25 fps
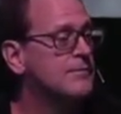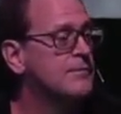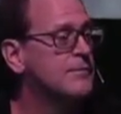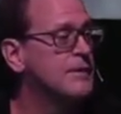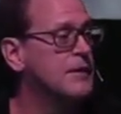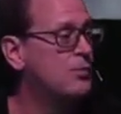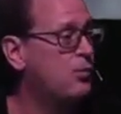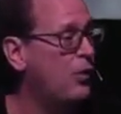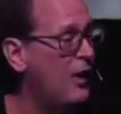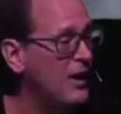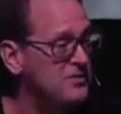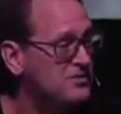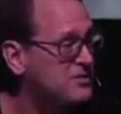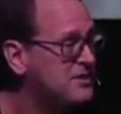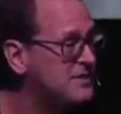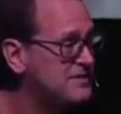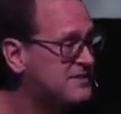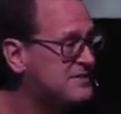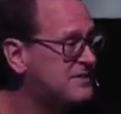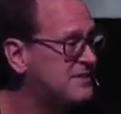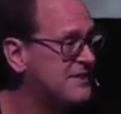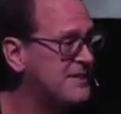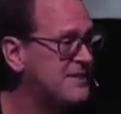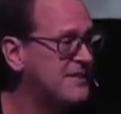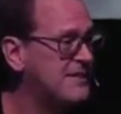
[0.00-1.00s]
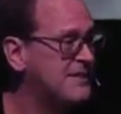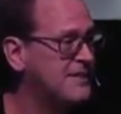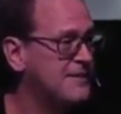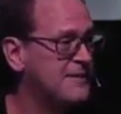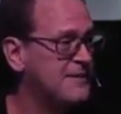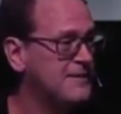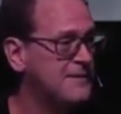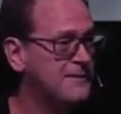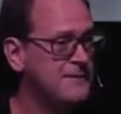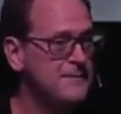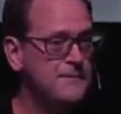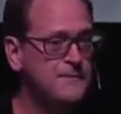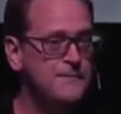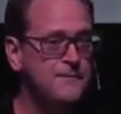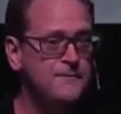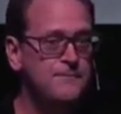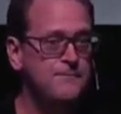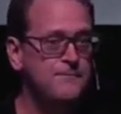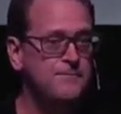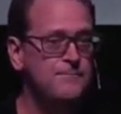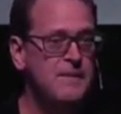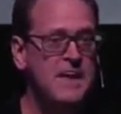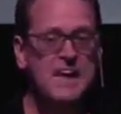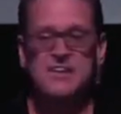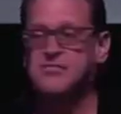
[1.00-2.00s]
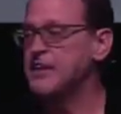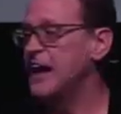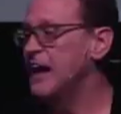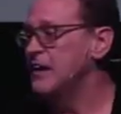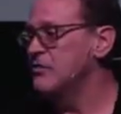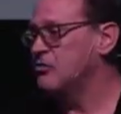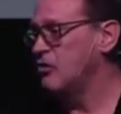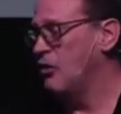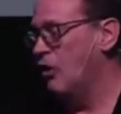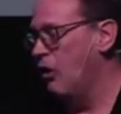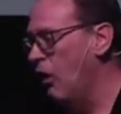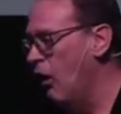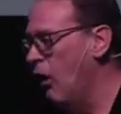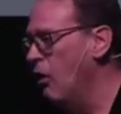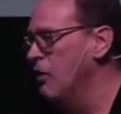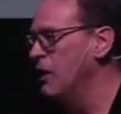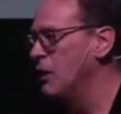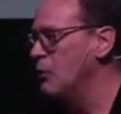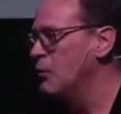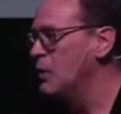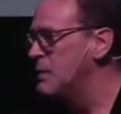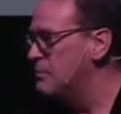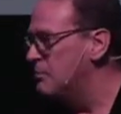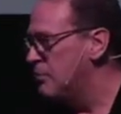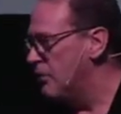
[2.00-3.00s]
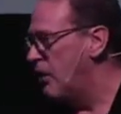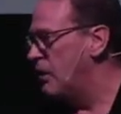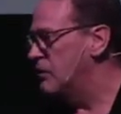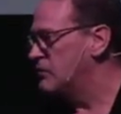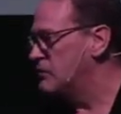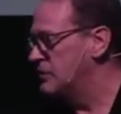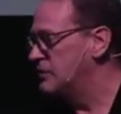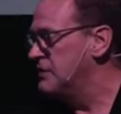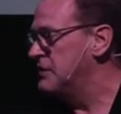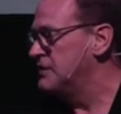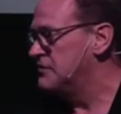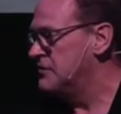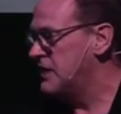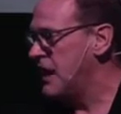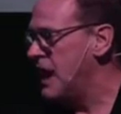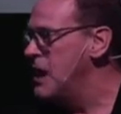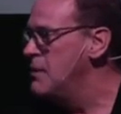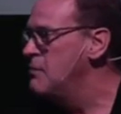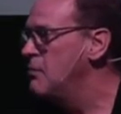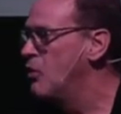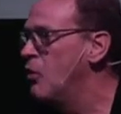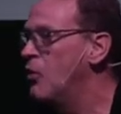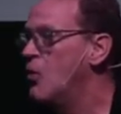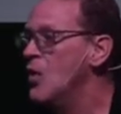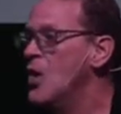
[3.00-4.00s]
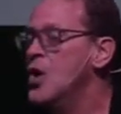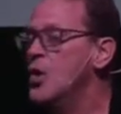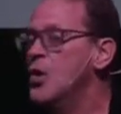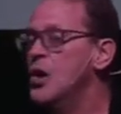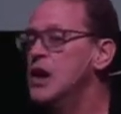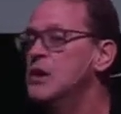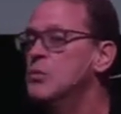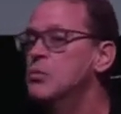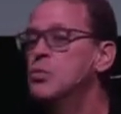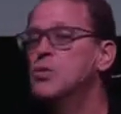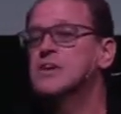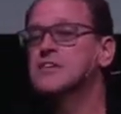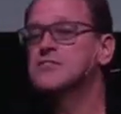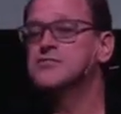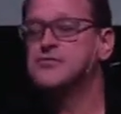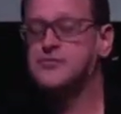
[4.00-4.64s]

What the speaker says: It wasn't. If that's all that we brought to the table, it would have